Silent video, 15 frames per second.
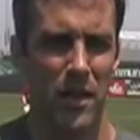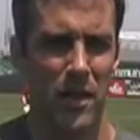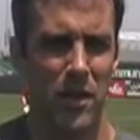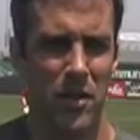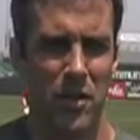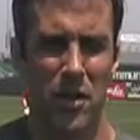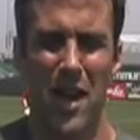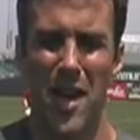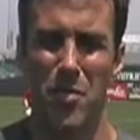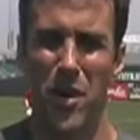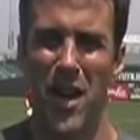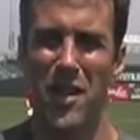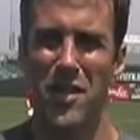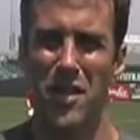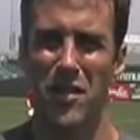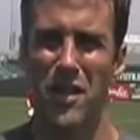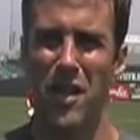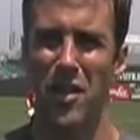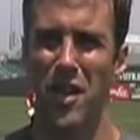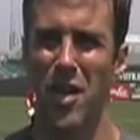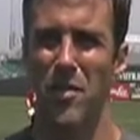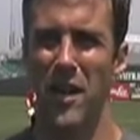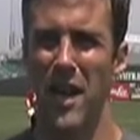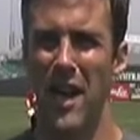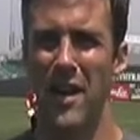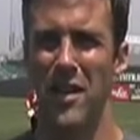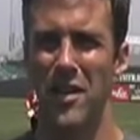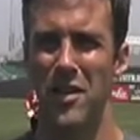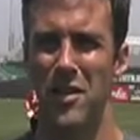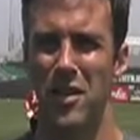There's a lot of positives that are coming out
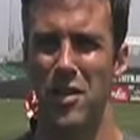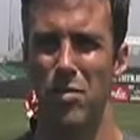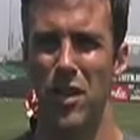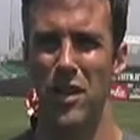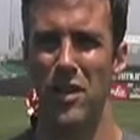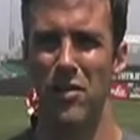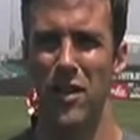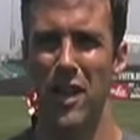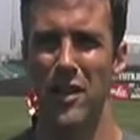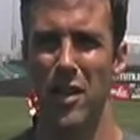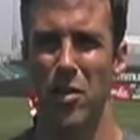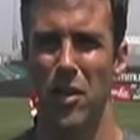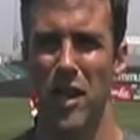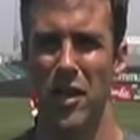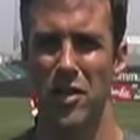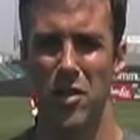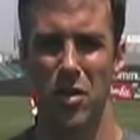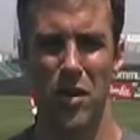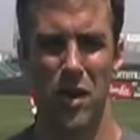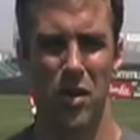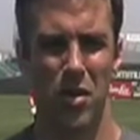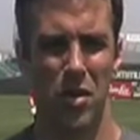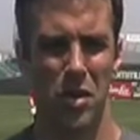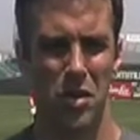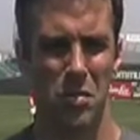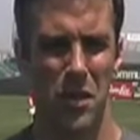of this, despite the fact that we're not scoring goals.